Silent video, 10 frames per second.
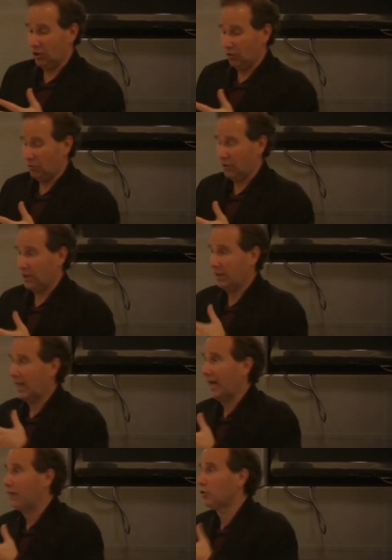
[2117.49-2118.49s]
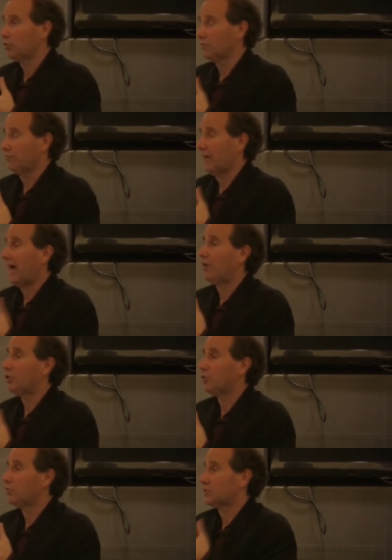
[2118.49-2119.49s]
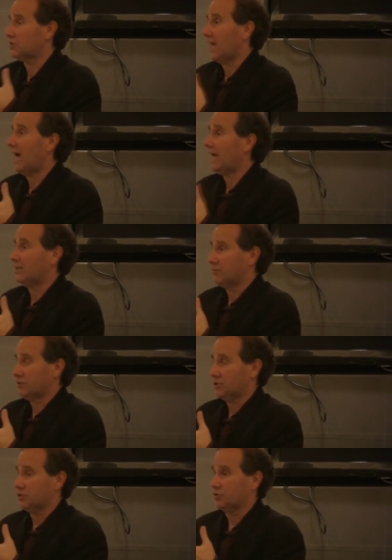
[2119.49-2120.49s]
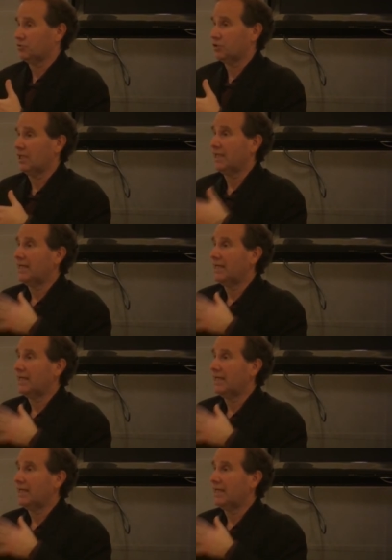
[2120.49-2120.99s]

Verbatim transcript: So how do you, how do you decide those issues?